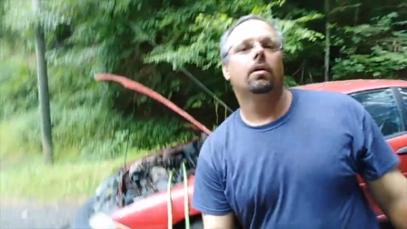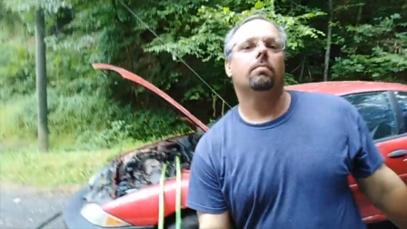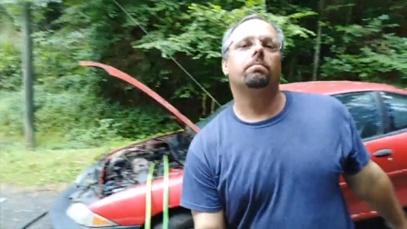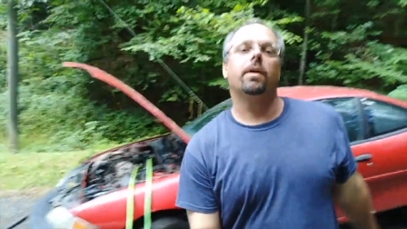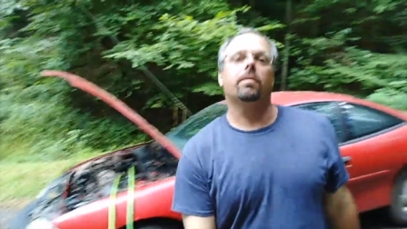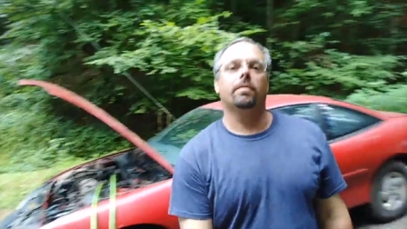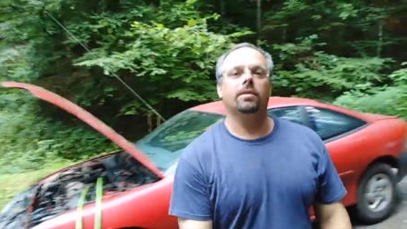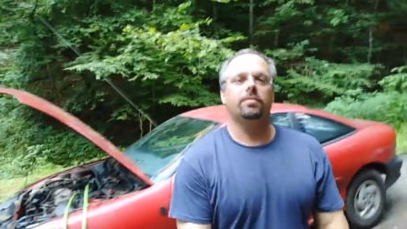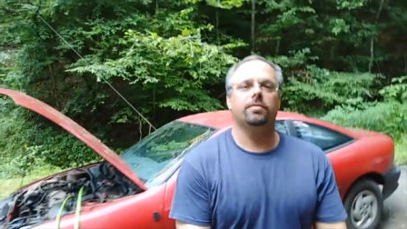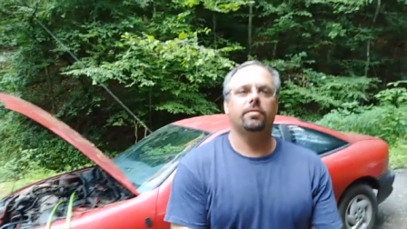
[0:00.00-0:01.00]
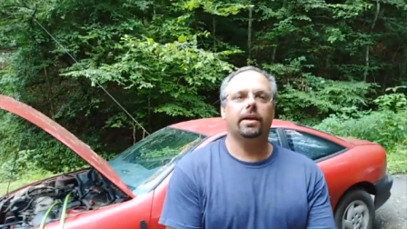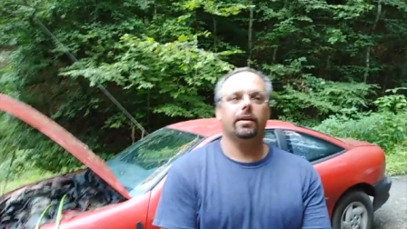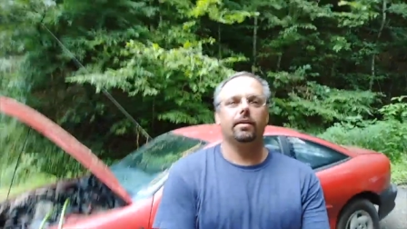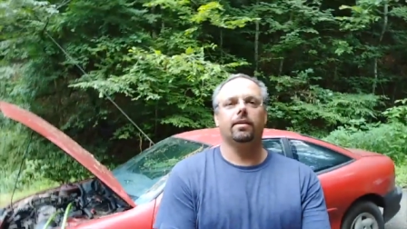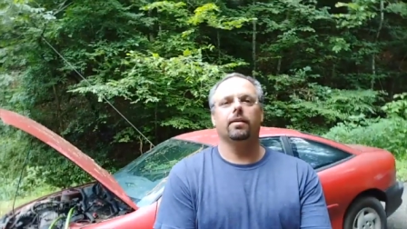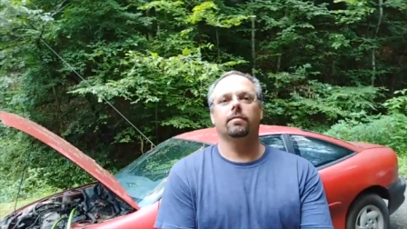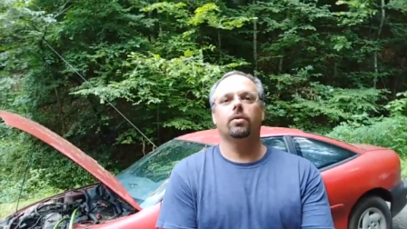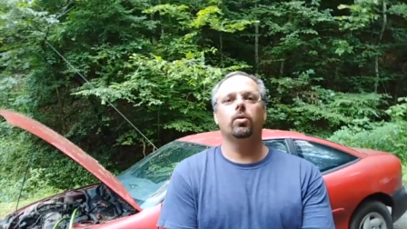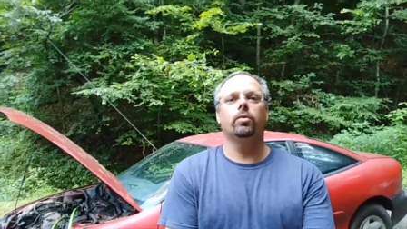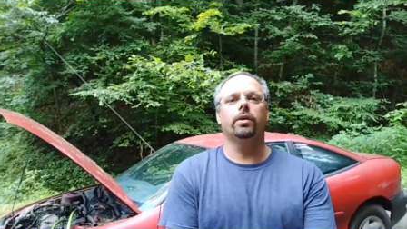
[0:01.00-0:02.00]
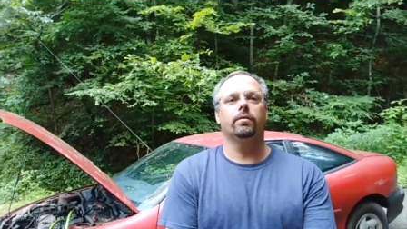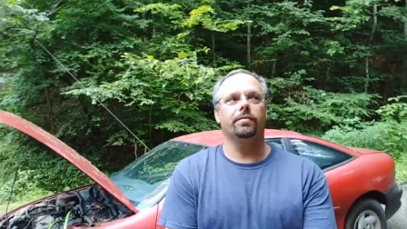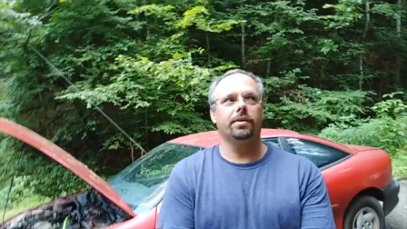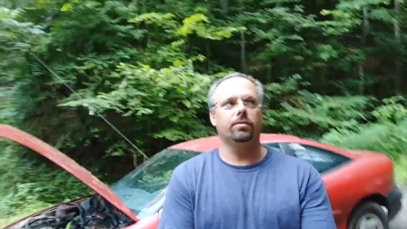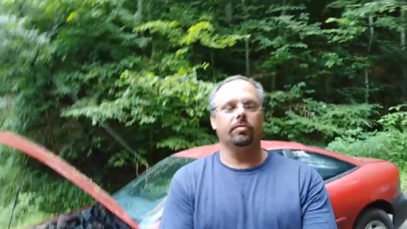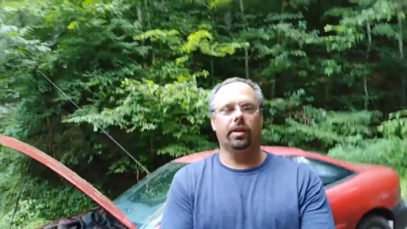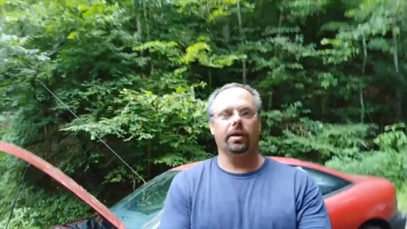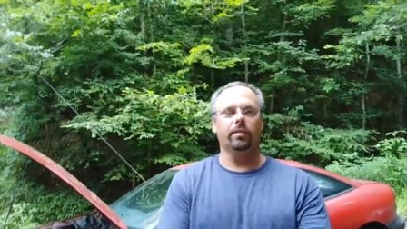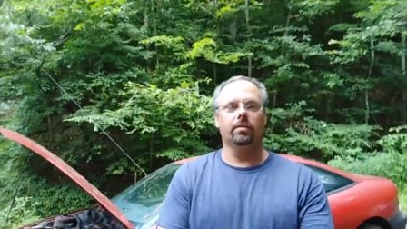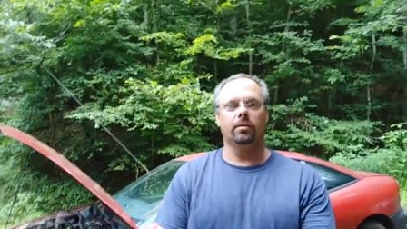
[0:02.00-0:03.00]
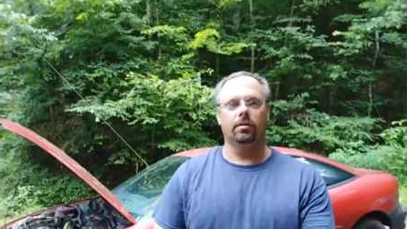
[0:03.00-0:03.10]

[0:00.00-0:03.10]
Yeah, this technique of cooling a vehicle down